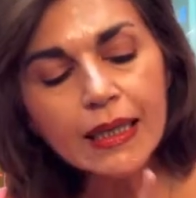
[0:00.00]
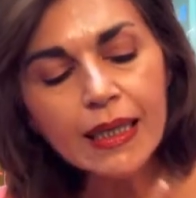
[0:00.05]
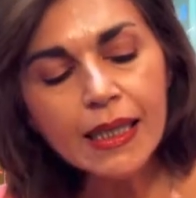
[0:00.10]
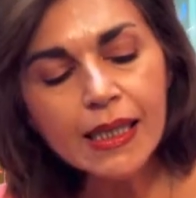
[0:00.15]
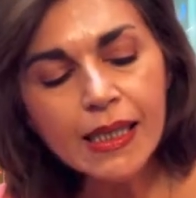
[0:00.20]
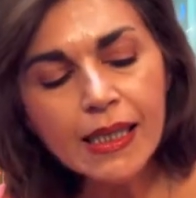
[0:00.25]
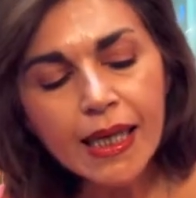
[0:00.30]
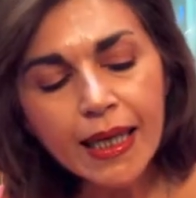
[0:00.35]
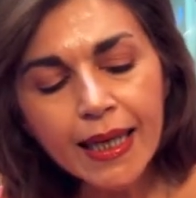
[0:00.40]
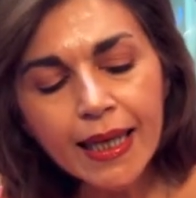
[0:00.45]

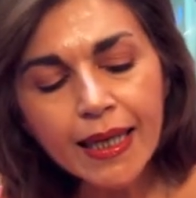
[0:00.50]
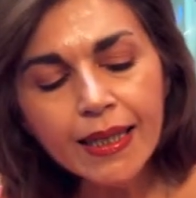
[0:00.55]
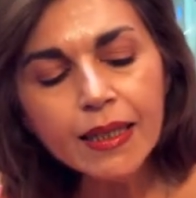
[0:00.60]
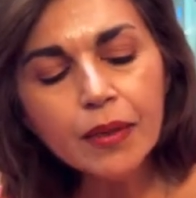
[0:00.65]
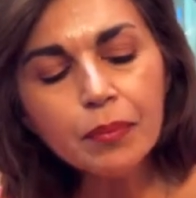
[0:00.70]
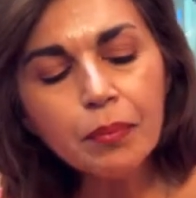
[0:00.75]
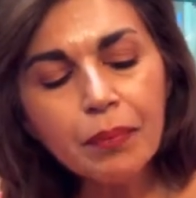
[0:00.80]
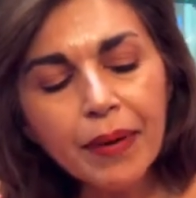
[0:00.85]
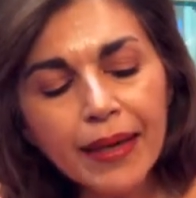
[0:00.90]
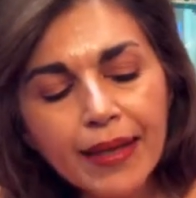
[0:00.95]
The
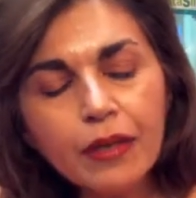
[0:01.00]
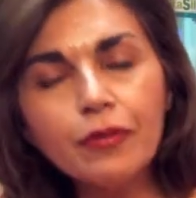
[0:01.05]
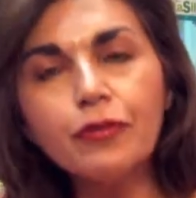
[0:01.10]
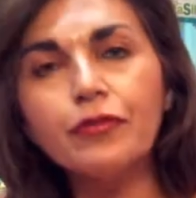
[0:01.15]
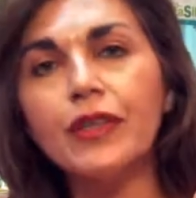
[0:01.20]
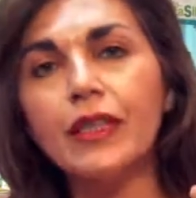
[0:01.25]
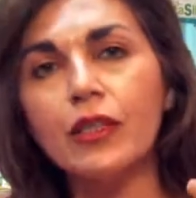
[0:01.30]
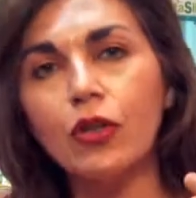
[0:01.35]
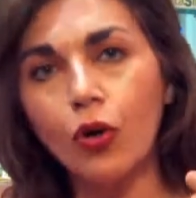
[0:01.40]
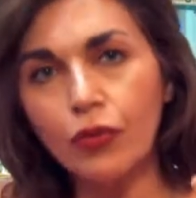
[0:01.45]
second
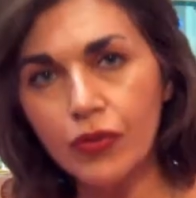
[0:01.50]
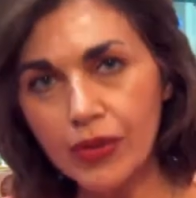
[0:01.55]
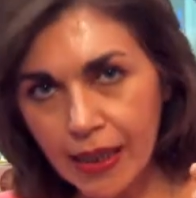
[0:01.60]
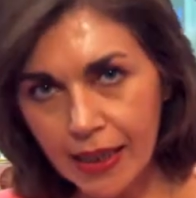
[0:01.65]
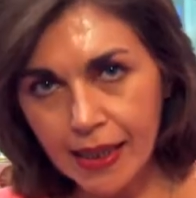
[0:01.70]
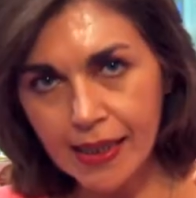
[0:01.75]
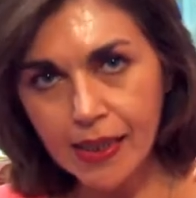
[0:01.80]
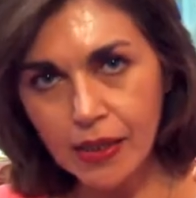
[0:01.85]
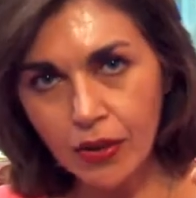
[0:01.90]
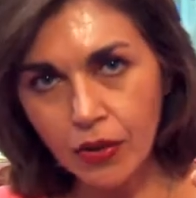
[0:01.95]
benefit of
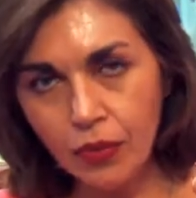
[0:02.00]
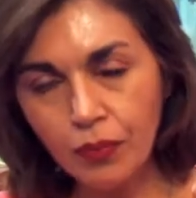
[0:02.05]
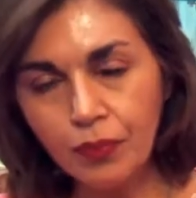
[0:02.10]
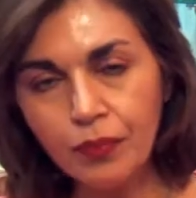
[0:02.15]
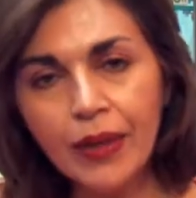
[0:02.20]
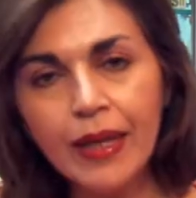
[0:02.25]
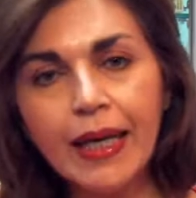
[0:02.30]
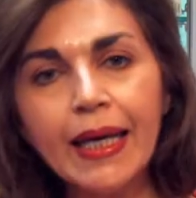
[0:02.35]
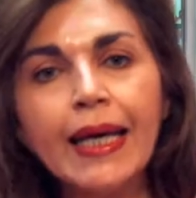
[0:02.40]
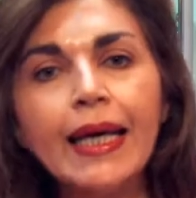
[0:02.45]
silicium
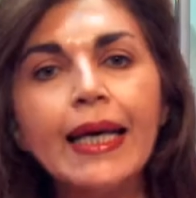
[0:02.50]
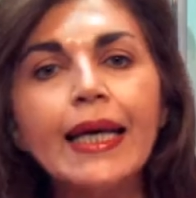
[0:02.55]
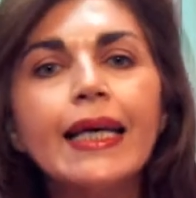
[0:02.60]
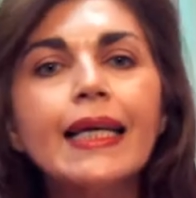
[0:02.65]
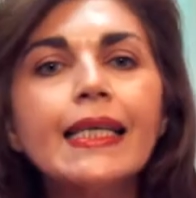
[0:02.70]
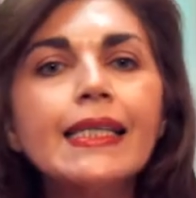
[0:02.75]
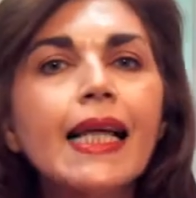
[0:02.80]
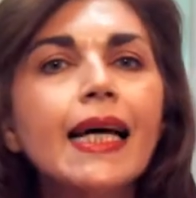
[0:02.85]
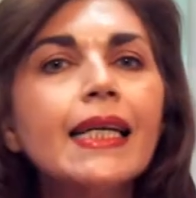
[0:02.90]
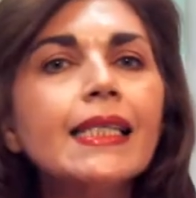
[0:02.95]

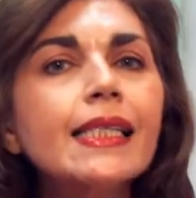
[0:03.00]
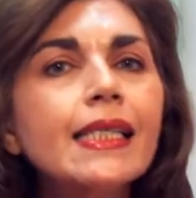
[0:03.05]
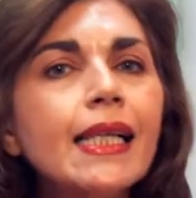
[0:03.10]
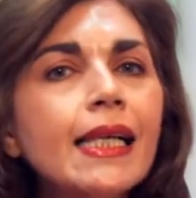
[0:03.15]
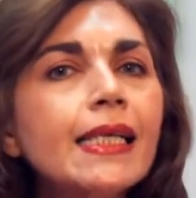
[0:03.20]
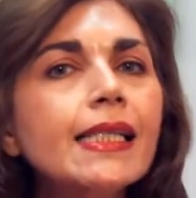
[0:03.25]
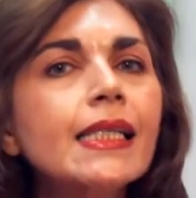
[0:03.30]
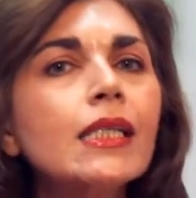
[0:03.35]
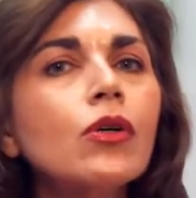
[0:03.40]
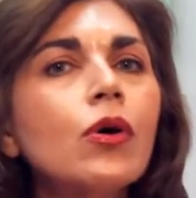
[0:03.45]
is that
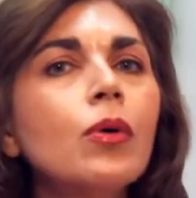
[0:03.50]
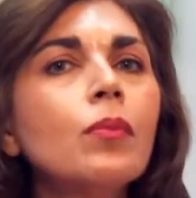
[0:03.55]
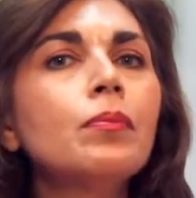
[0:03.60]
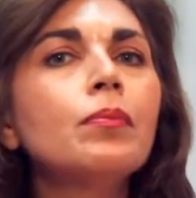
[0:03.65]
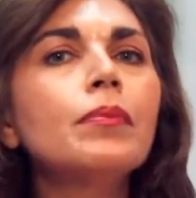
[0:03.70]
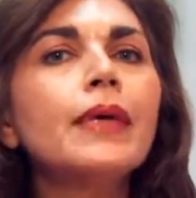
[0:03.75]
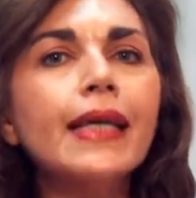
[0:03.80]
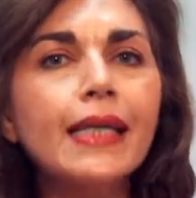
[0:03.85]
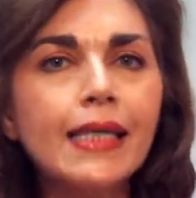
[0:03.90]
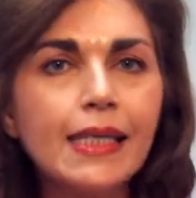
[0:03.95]

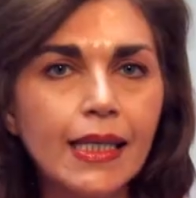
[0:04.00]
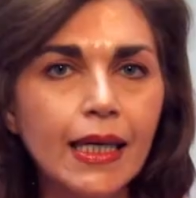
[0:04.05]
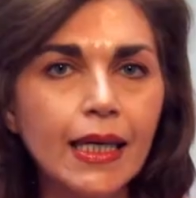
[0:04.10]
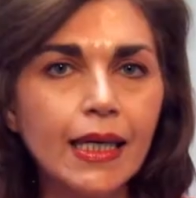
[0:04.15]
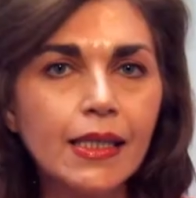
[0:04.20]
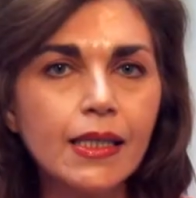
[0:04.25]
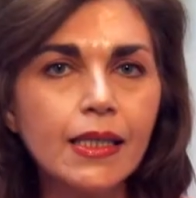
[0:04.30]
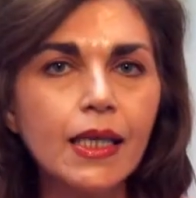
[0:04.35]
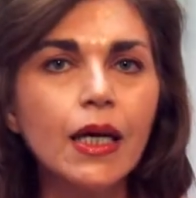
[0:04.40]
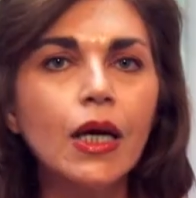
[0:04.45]
silicium
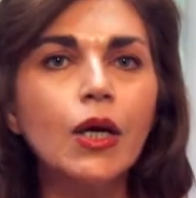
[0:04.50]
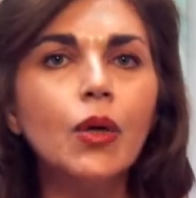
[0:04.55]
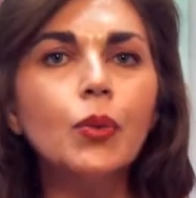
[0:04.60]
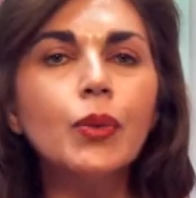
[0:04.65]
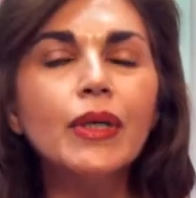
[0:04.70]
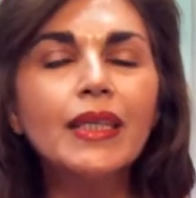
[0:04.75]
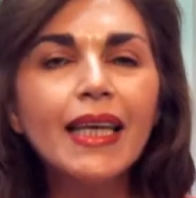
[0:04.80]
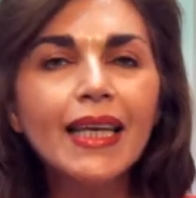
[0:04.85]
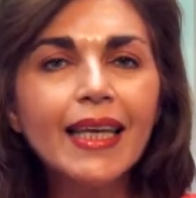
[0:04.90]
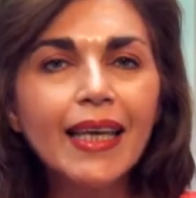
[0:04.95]
mixes
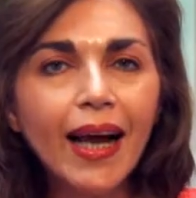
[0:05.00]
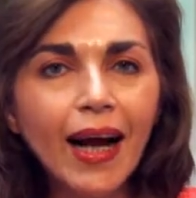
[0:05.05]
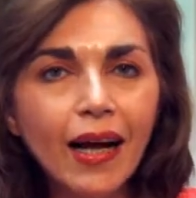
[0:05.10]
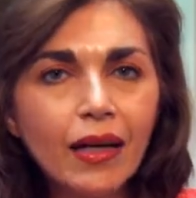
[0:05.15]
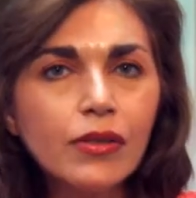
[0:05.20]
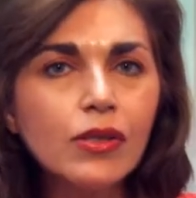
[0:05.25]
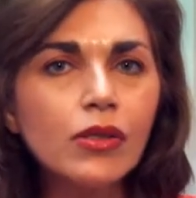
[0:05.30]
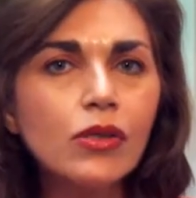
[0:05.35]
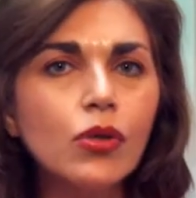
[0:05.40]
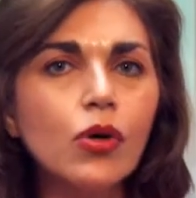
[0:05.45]
with the
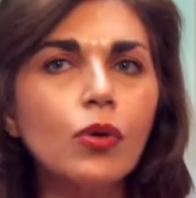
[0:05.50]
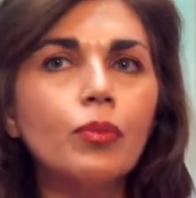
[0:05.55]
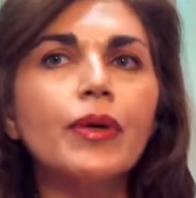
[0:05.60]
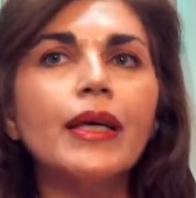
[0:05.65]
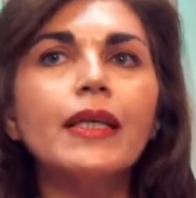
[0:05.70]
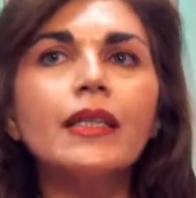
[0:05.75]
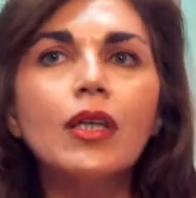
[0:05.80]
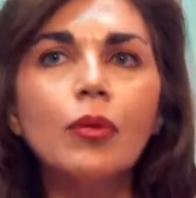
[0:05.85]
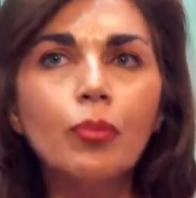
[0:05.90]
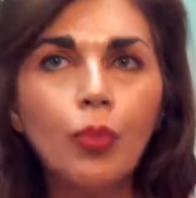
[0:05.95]
calcium
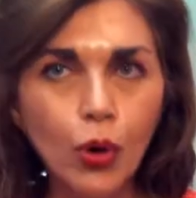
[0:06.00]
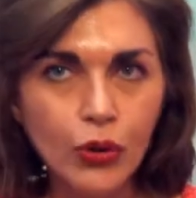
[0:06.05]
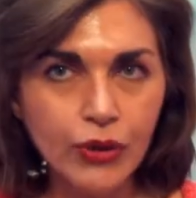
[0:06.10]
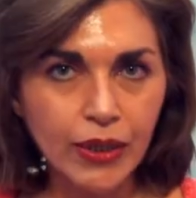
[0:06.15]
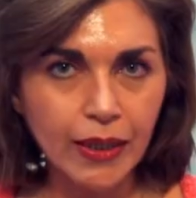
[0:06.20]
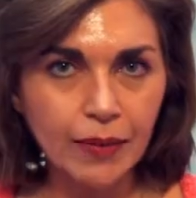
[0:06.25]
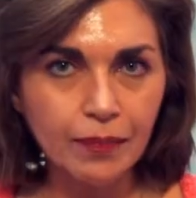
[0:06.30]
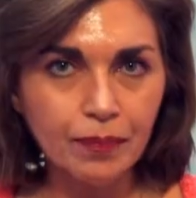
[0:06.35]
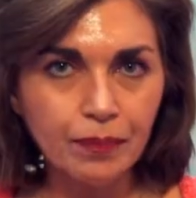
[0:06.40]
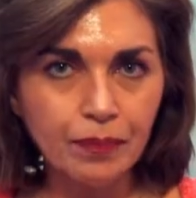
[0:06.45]
in the
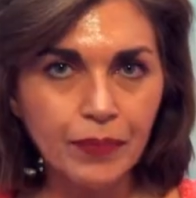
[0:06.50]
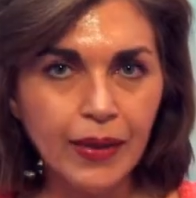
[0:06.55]
body,